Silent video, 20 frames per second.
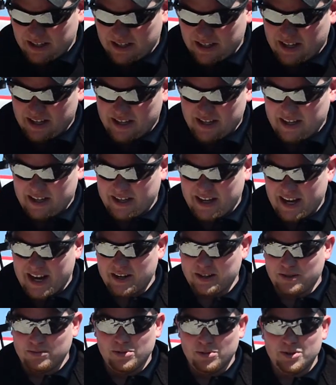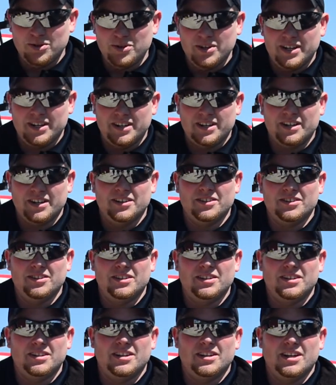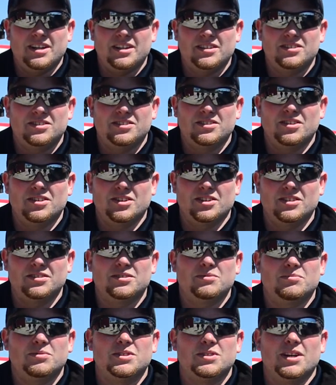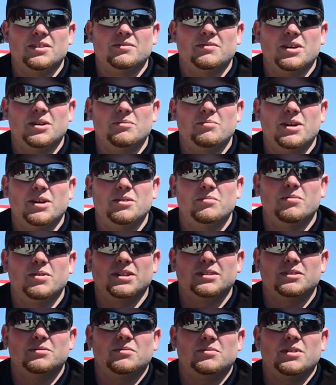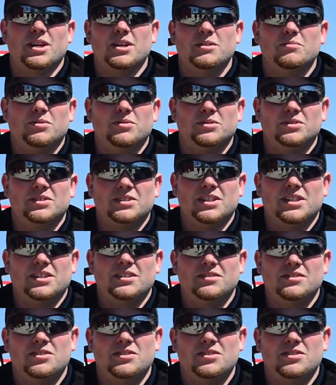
uh, out of the blue here other than uh, just hooking some stuff up. Had to bring some cables and get his